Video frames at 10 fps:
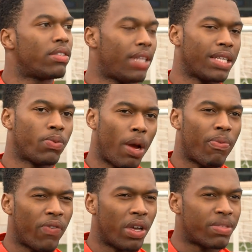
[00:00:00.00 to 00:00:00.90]
That's what I
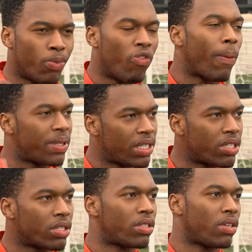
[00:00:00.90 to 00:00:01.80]
prefer. It's more
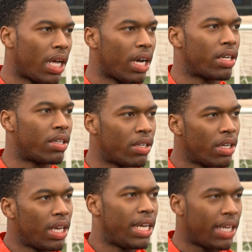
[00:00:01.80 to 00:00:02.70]
repetition so that I can,
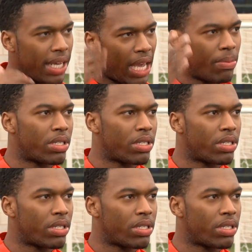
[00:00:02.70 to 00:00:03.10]
in the game, it's